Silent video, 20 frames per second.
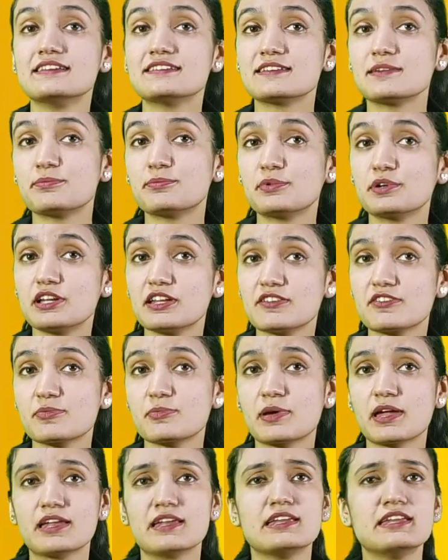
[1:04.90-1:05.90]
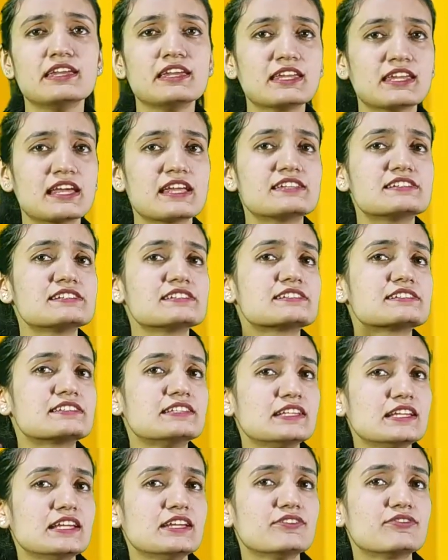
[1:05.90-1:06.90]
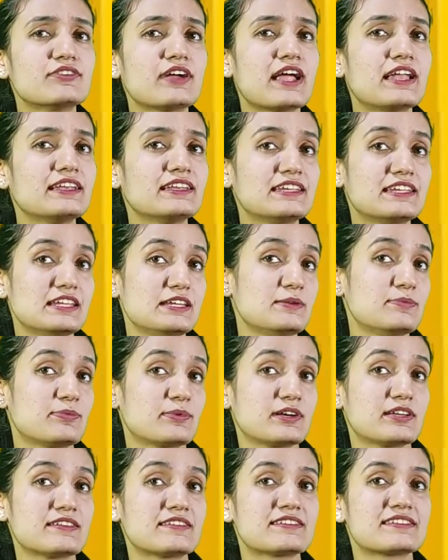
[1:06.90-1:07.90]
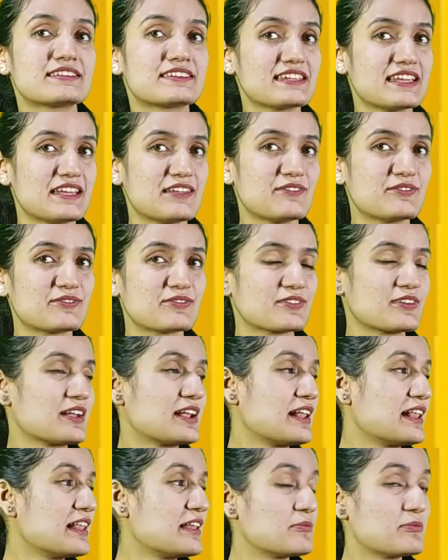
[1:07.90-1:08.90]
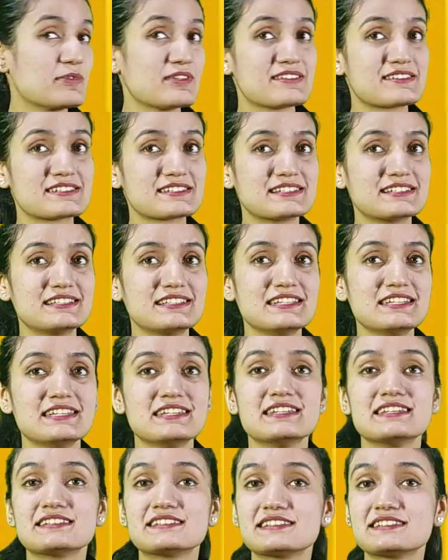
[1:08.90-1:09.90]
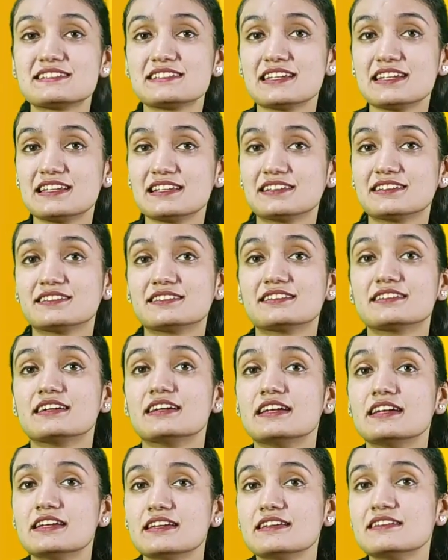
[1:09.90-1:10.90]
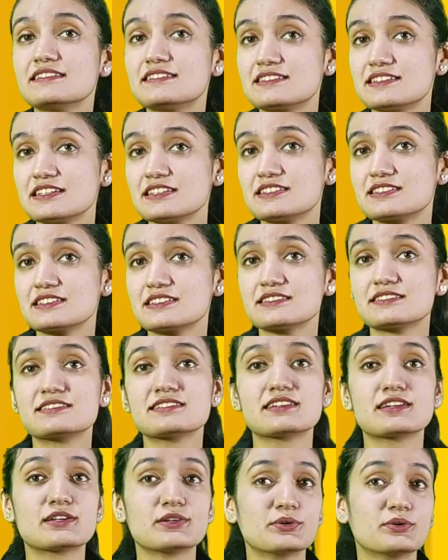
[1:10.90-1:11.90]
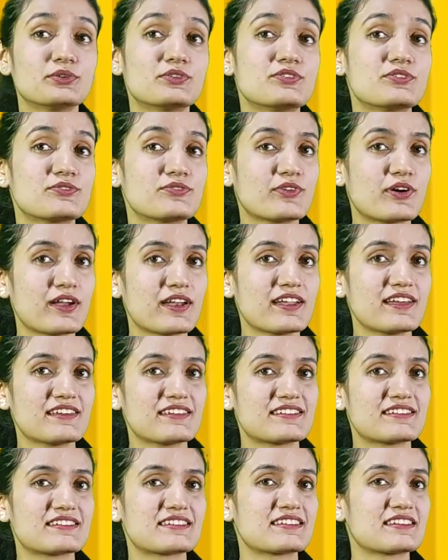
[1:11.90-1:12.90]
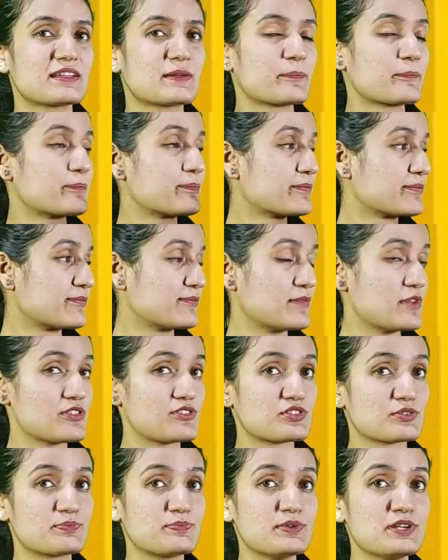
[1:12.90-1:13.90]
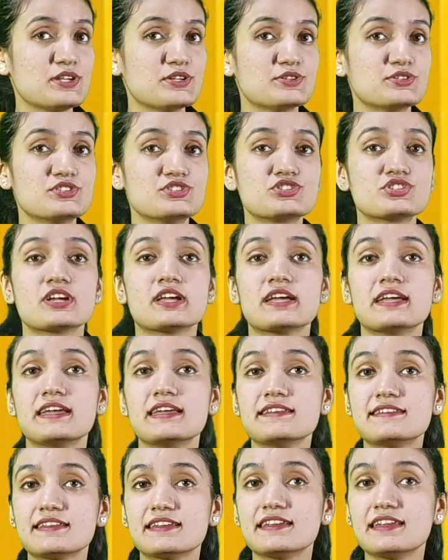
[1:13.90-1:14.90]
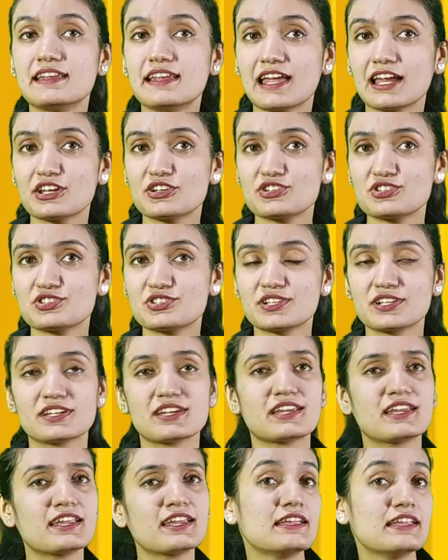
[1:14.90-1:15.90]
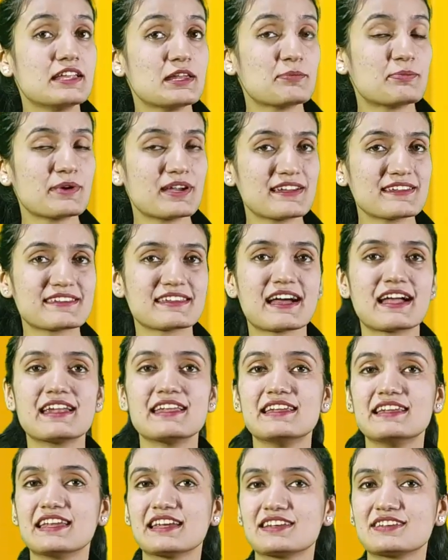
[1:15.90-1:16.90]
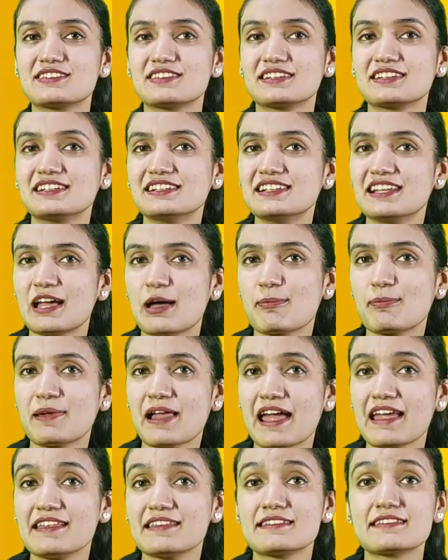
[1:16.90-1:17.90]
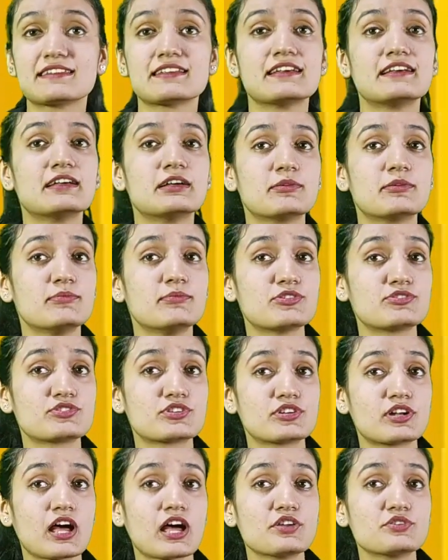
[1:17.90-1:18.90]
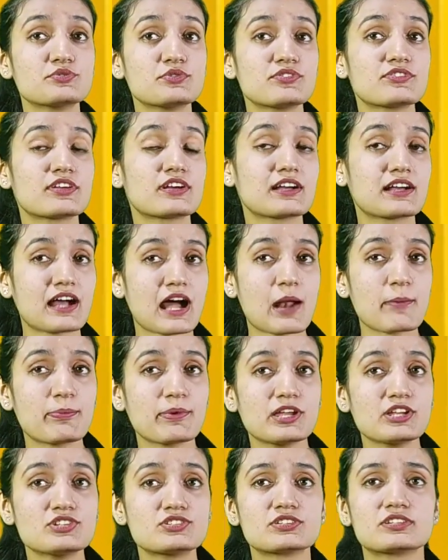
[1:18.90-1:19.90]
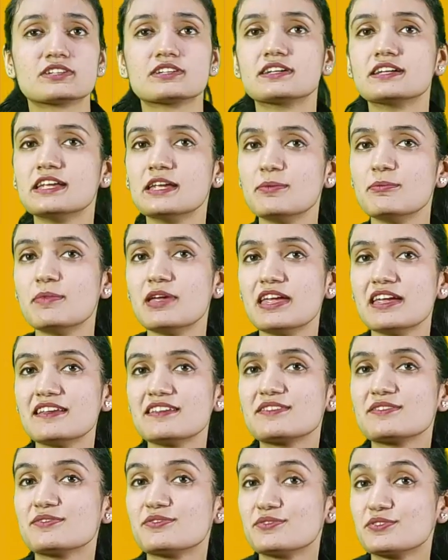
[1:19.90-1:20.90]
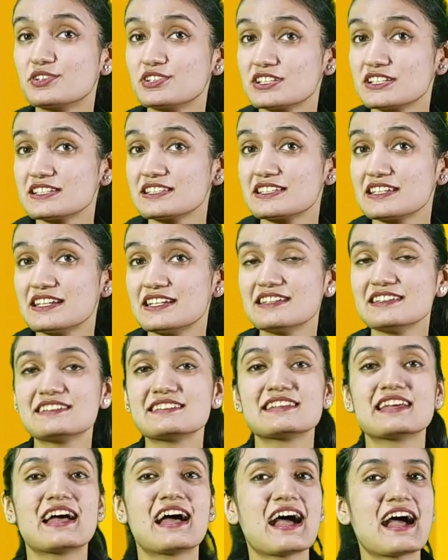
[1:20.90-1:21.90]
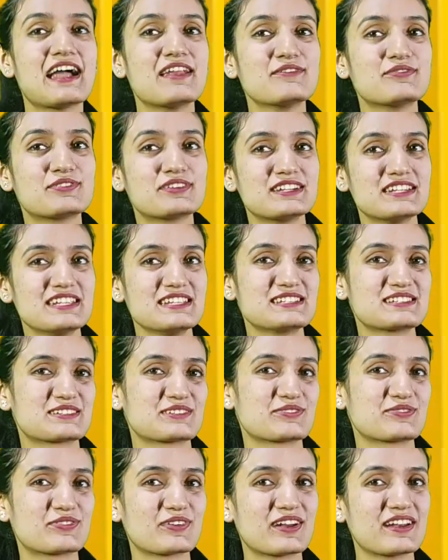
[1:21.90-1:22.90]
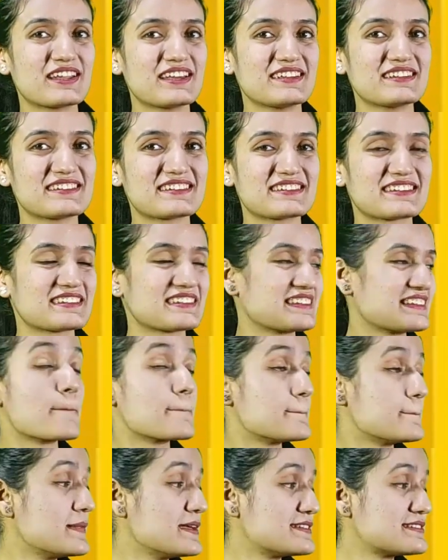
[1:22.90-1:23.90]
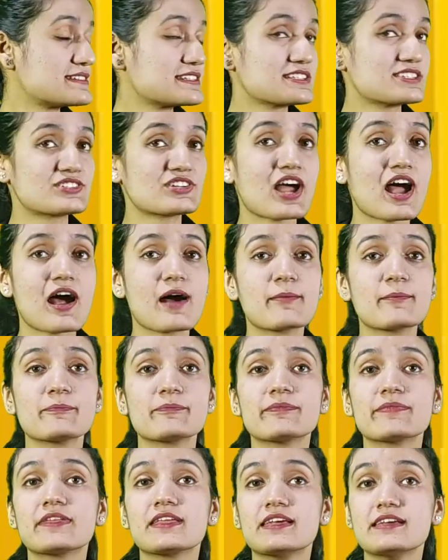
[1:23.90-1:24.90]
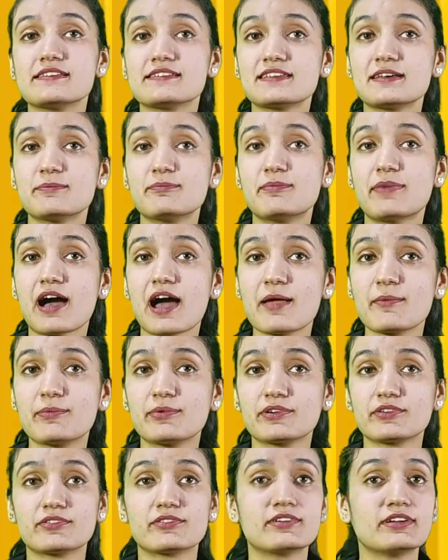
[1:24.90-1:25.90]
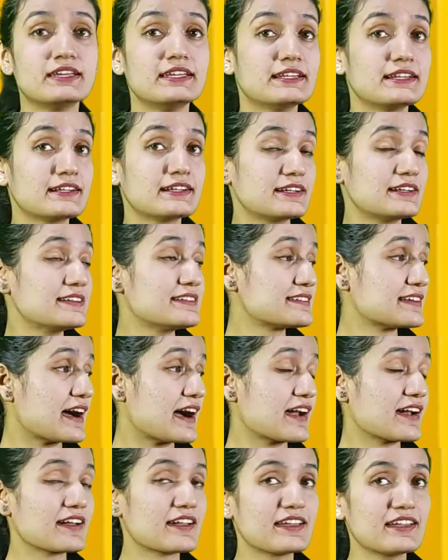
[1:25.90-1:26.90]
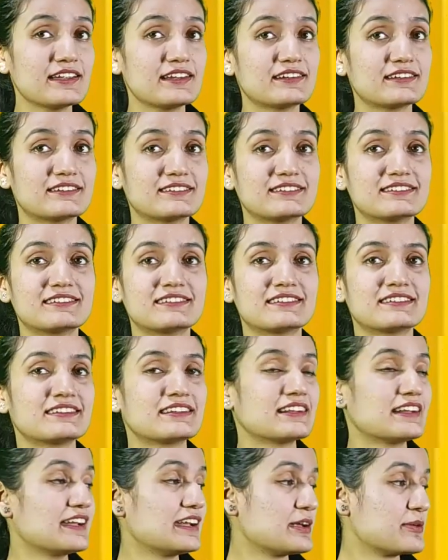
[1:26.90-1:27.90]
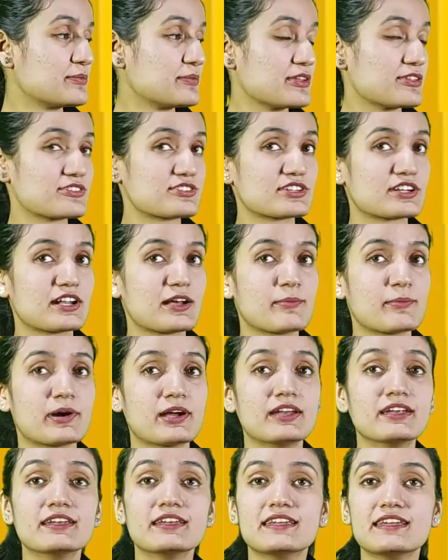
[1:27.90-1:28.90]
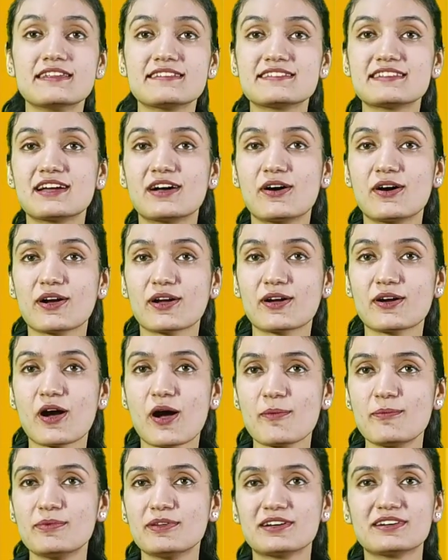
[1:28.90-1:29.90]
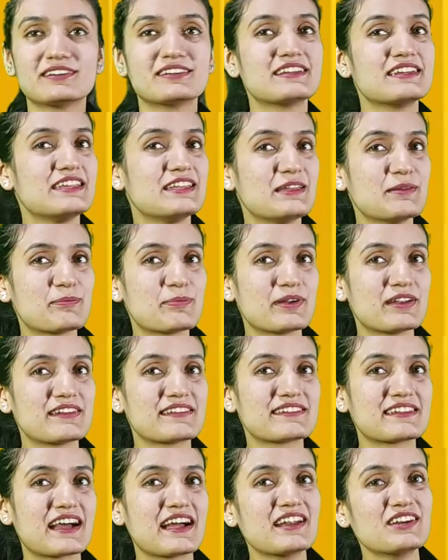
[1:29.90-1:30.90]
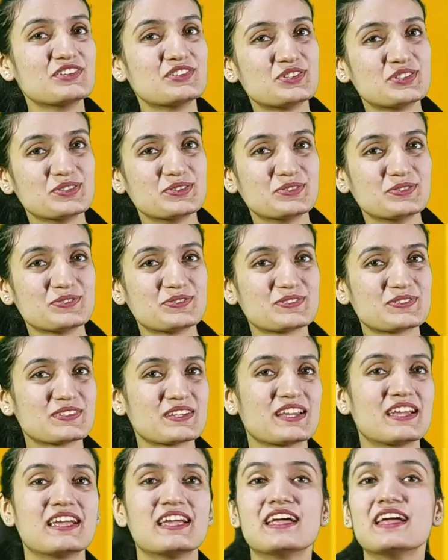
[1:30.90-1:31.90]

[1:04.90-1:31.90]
is a policeman. He catches thieves and keeps us safe. Mr. Ali is a tailor. He stitches clothes for us. Mr. Piyush is an electrician. He repairs our electrical appliances. Mr. Raju is a carpenter. He makes wooden things and furniture for us. Mr. Sham is a barber. He cuts our hair. Mr. Aman is a cobbler. He repairs our shoes.